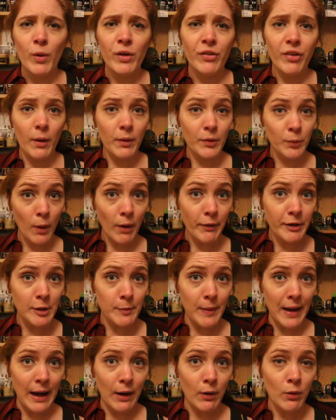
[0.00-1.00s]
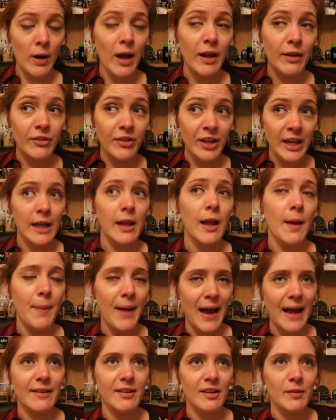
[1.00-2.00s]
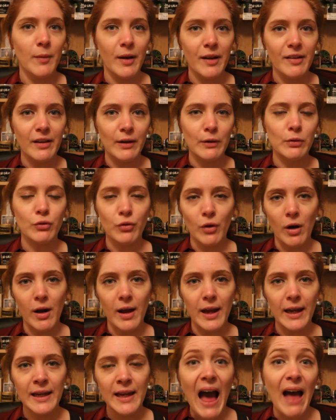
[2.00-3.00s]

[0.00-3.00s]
which I was worried about until I patted myself dry,